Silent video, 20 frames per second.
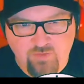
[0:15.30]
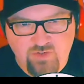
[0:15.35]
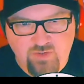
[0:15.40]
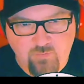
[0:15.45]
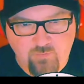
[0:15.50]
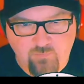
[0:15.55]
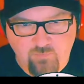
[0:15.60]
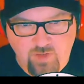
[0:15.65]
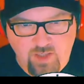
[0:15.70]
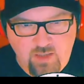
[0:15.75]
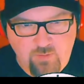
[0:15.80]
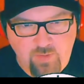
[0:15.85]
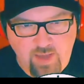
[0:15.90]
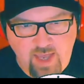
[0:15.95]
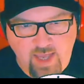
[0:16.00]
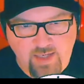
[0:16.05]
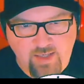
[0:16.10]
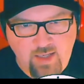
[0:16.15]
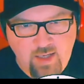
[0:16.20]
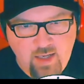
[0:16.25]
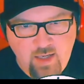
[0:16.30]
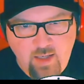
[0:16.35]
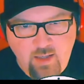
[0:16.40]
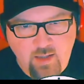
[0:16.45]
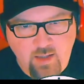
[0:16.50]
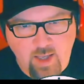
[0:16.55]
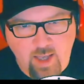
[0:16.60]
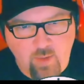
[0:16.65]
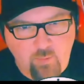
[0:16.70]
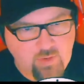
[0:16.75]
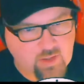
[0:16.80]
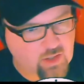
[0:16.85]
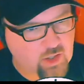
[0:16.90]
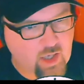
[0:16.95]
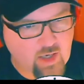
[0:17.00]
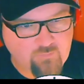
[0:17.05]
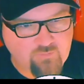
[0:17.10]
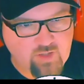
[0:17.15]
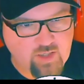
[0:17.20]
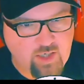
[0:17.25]
us some feedback. We'd
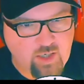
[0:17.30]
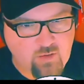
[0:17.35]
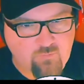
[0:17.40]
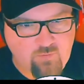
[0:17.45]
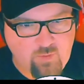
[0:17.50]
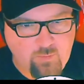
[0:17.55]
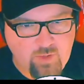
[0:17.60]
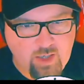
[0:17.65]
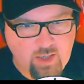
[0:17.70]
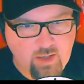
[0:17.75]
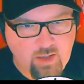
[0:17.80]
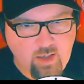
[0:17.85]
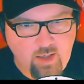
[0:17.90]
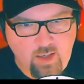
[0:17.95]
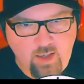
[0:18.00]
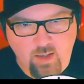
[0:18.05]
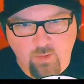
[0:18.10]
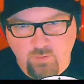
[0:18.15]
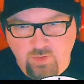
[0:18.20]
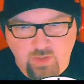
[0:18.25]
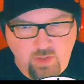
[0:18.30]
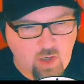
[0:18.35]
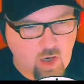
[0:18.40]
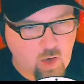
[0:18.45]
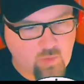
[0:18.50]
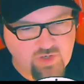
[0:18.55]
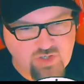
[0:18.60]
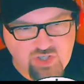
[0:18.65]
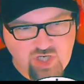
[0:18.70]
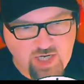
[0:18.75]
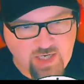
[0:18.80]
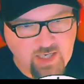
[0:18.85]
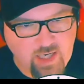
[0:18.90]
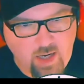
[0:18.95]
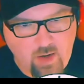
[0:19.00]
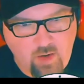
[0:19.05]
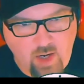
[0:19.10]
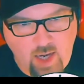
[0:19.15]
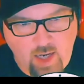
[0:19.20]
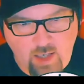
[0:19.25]
love to hear from you. You could always check it
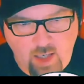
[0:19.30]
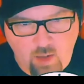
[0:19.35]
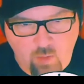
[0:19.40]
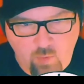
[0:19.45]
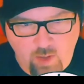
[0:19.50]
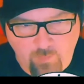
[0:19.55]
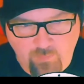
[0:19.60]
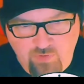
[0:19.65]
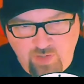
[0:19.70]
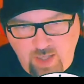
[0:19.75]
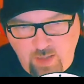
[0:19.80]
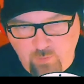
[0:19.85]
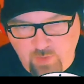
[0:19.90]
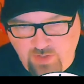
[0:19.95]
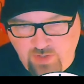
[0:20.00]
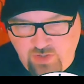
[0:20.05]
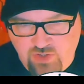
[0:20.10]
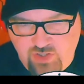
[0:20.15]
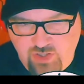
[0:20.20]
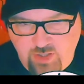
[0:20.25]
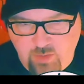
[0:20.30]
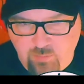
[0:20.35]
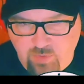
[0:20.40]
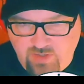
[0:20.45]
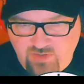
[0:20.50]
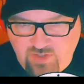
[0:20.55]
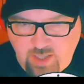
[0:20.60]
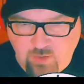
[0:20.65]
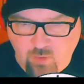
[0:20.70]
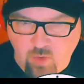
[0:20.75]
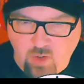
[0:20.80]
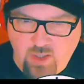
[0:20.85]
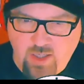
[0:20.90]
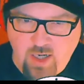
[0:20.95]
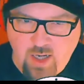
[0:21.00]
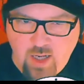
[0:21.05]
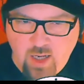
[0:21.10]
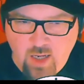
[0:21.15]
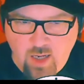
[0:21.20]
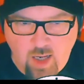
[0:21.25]
out on our website,
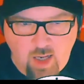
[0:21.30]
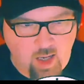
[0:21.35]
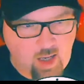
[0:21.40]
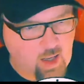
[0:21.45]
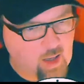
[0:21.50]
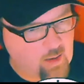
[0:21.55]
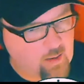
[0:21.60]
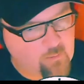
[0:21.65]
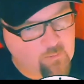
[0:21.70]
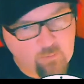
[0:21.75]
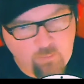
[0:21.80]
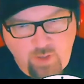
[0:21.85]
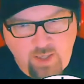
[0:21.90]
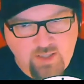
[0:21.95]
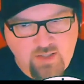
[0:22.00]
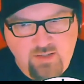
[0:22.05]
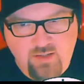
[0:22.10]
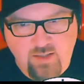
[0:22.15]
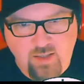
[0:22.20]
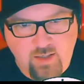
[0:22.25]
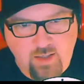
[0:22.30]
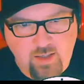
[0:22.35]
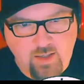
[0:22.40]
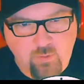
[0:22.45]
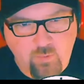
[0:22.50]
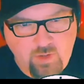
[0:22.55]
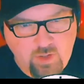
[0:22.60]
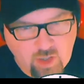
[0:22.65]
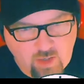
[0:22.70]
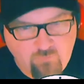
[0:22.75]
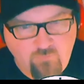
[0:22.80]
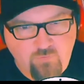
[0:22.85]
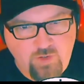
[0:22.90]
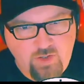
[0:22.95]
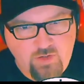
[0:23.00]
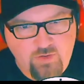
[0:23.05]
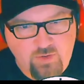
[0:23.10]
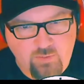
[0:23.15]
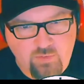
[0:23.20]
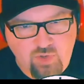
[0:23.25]
RagingChickenPress.org. We'd love for you
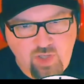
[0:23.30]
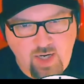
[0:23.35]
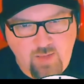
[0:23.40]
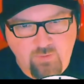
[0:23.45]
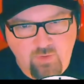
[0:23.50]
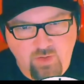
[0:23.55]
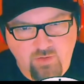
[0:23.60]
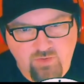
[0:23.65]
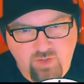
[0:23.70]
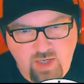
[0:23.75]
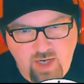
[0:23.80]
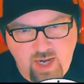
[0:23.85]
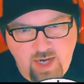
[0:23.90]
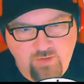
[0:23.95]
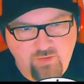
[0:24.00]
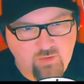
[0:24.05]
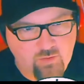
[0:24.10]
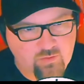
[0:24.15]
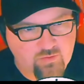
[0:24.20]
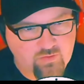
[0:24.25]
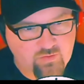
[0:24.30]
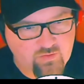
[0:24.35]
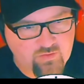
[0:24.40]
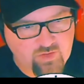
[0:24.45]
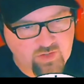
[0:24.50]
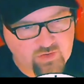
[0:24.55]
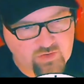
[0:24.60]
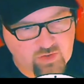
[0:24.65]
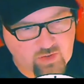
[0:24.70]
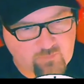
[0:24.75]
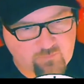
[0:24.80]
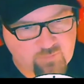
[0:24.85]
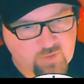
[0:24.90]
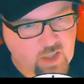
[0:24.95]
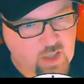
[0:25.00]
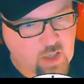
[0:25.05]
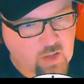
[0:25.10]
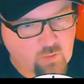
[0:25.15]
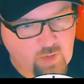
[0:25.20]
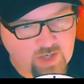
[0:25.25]
to subscribe to us on iTunes and Stitcher.
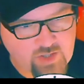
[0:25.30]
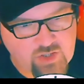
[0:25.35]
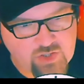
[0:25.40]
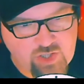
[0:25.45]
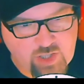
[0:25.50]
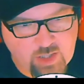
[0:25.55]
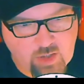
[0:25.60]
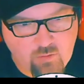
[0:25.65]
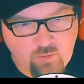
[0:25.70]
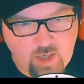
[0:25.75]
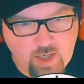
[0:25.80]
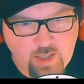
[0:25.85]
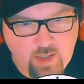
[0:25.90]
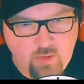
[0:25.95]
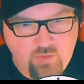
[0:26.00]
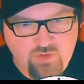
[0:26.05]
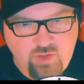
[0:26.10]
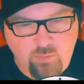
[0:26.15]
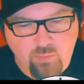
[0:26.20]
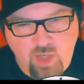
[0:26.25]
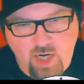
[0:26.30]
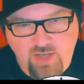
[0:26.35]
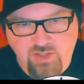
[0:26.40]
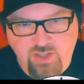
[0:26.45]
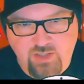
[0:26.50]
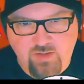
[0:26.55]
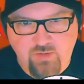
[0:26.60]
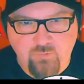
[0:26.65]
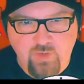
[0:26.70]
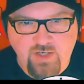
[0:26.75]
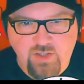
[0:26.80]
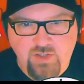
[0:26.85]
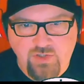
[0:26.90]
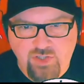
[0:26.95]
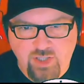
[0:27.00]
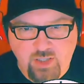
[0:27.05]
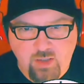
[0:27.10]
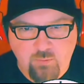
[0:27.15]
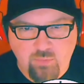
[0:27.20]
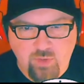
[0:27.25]
Raging Chicken Radio is a project of Raging
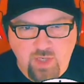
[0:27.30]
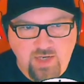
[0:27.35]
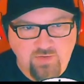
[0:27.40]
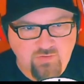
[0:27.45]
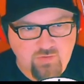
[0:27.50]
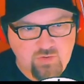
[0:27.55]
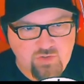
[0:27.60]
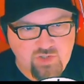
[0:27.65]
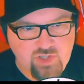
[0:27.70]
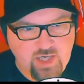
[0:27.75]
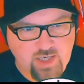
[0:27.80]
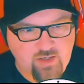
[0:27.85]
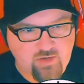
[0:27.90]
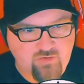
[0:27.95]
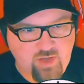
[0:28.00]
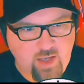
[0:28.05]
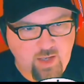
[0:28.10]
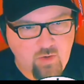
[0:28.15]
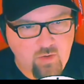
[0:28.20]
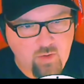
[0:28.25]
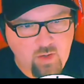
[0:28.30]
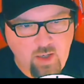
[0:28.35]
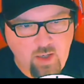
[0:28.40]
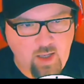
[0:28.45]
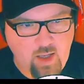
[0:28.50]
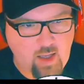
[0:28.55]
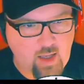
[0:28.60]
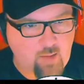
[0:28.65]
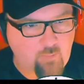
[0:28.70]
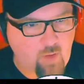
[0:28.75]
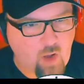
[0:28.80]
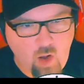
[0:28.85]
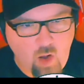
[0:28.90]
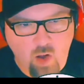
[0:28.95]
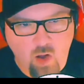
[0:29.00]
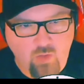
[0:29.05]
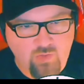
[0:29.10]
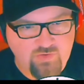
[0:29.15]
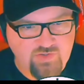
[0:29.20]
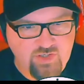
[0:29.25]
Chicken Press, so check us out.
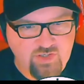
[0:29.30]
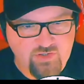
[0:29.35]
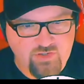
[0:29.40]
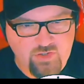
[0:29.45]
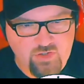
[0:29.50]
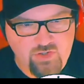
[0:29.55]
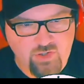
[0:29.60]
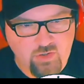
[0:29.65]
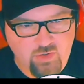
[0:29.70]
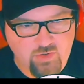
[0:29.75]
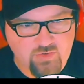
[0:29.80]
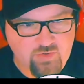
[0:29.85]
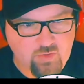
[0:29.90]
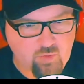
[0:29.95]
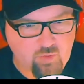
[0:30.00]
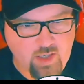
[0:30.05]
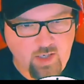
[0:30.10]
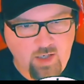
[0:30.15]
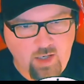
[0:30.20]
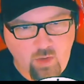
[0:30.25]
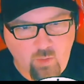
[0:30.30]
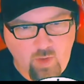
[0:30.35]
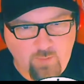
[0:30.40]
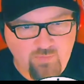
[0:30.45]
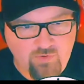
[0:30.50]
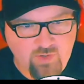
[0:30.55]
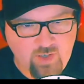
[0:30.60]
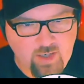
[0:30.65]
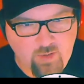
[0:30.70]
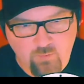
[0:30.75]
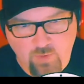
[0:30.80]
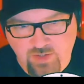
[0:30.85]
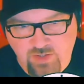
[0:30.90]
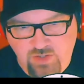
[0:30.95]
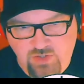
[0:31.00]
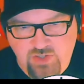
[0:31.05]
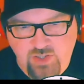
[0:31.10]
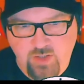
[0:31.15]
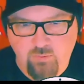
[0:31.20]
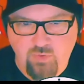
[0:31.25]
All the citizen journalism right on our website,
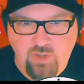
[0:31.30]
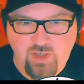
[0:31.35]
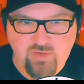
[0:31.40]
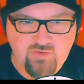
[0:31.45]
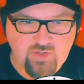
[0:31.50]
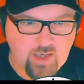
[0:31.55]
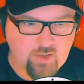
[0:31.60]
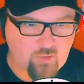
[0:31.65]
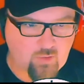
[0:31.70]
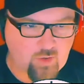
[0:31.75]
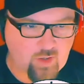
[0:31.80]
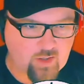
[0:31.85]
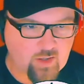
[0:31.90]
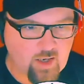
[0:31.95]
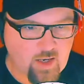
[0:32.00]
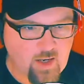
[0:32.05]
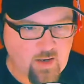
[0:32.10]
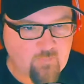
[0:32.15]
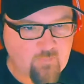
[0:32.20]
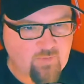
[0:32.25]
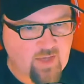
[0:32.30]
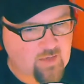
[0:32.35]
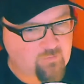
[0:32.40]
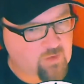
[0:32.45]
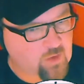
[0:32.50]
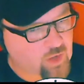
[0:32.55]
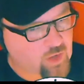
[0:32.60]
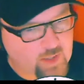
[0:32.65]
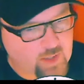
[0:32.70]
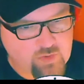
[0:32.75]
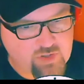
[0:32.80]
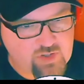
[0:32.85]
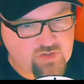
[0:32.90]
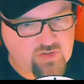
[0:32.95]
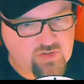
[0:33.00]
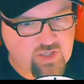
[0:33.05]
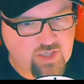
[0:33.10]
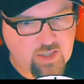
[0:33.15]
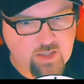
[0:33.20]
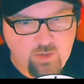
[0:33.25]
RagingChickenPress.org. And if you like what you
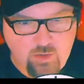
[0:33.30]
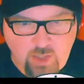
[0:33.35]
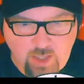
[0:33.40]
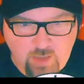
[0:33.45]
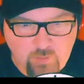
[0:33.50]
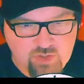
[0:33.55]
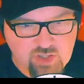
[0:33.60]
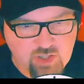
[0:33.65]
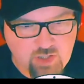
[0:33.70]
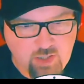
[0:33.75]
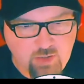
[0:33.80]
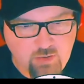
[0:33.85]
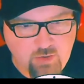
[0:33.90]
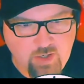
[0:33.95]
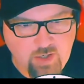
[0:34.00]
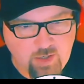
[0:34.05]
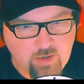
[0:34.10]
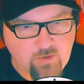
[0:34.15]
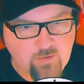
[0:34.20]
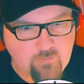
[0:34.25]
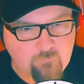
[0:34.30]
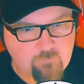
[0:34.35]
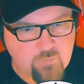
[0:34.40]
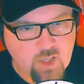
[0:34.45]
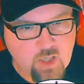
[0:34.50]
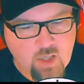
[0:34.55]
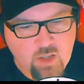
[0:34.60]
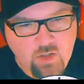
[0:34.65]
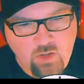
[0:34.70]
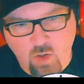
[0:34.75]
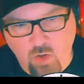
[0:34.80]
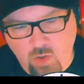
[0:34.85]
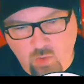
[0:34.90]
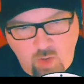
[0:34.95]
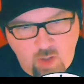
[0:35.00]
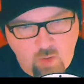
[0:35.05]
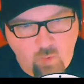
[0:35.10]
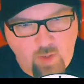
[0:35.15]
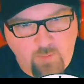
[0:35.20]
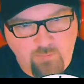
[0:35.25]
see, you like what you hear here, go to
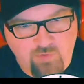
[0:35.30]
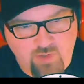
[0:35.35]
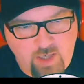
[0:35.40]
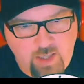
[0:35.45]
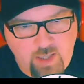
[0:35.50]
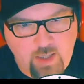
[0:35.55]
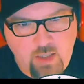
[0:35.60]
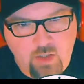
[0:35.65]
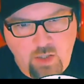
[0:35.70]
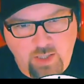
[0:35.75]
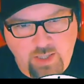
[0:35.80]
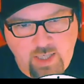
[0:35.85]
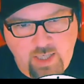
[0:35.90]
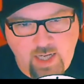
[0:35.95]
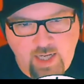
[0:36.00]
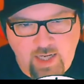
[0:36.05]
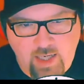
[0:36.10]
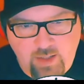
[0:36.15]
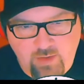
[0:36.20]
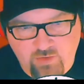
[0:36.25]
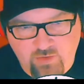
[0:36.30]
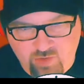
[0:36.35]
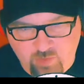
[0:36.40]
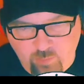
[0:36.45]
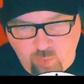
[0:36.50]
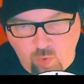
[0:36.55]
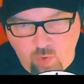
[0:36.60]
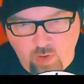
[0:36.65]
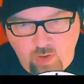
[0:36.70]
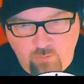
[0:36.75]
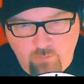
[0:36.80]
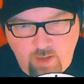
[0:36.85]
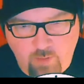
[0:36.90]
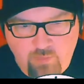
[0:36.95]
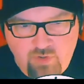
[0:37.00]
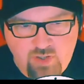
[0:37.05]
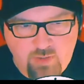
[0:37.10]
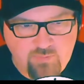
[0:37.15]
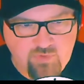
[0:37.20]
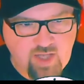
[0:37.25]
our website and click on the support and
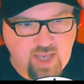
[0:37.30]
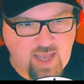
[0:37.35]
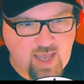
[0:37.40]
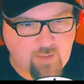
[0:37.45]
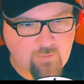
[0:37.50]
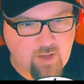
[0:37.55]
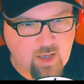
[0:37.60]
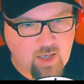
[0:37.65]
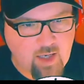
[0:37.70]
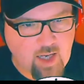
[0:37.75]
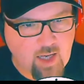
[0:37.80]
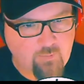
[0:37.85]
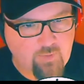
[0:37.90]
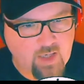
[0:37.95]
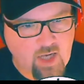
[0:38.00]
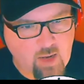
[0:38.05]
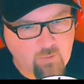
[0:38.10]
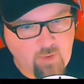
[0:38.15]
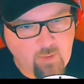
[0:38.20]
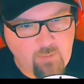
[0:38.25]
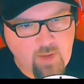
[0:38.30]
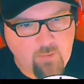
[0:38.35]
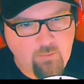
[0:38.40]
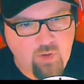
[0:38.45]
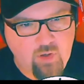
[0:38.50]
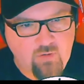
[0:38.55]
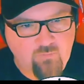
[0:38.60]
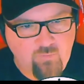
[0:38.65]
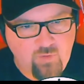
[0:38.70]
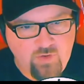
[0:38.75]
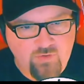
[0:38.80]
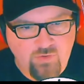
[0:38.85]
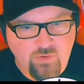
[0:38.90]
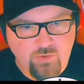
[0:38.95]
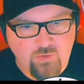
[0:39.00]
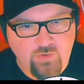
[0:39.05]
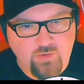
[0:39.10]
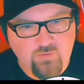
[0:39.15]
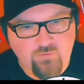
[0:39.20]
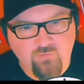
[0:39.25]
membership tab and become a member for as
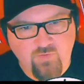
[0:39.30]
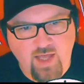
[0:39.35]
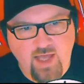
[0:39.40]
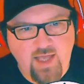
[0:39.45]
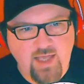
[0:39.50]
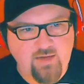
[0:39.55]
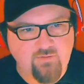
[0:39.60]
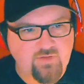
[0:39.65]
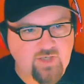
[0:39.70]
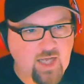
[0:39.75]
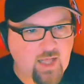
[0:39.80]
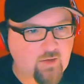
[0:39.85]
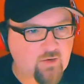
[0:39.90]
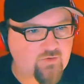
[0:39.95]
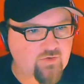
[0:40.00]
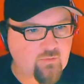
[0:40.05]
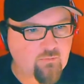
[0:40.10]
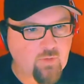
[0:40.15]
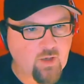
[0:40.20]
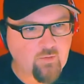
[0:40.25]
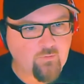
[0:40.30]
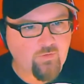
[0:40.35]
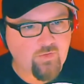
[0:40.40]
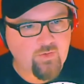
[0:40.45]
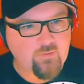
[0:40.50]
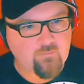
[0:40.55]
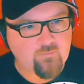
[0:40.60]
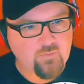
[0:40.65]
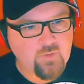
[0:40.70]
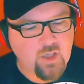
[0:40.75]
little as $5 a month.